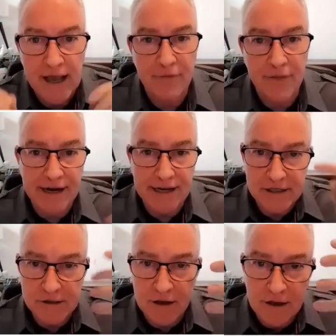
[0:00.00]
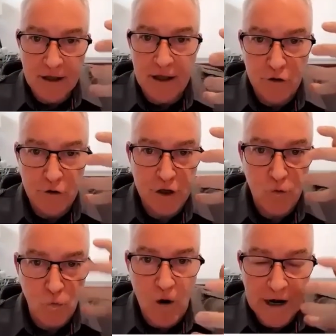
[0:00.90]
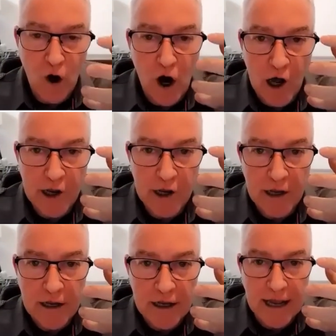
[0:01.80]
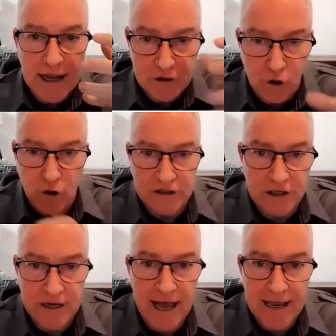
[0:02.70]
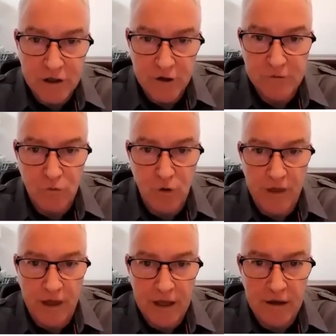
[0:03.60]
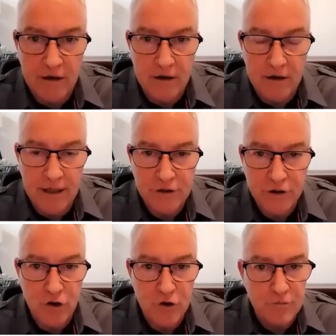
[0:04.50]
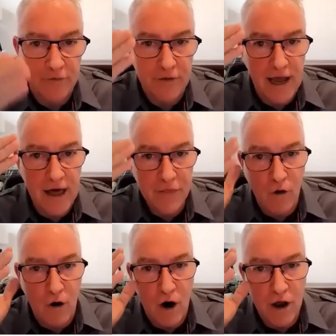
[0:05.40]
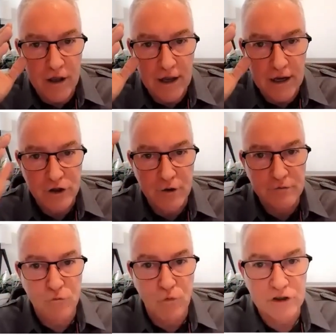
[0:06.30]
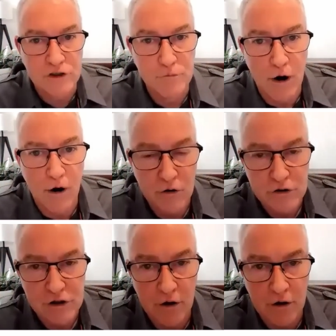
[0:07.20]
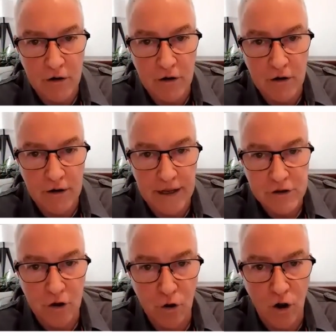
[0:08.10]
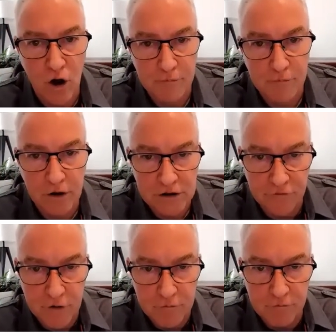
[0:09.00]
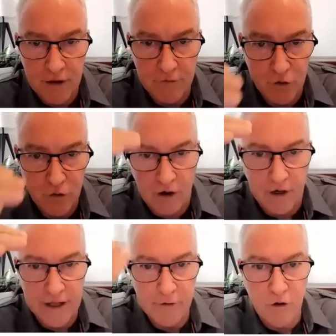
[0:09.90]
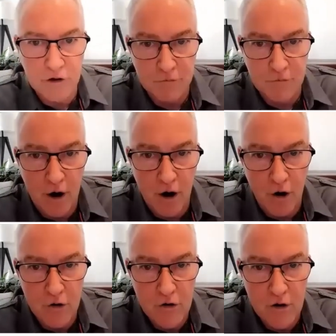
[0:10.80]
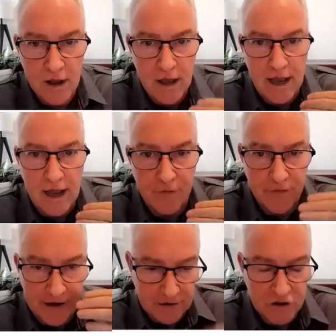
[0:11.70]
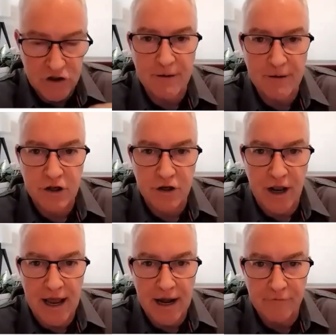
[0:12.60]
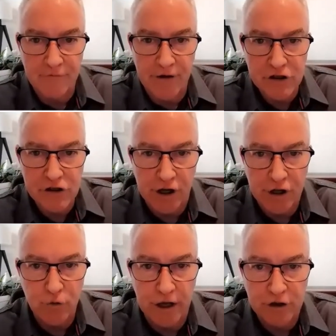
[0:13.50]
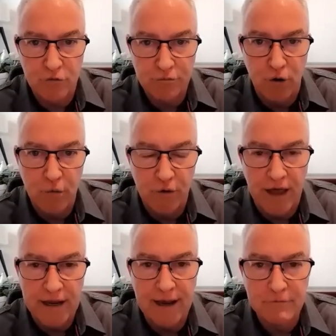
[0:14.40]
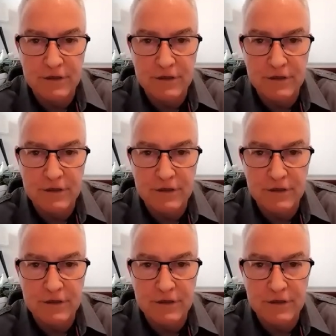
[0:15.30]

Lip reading: and that is using one eye to look at today in terms of what they need to do, but the other eye in terms of what tomorrow is going to need to look like. Because if you're clear on tomorrow, that shapes today, and eventually you'll get to a point where they come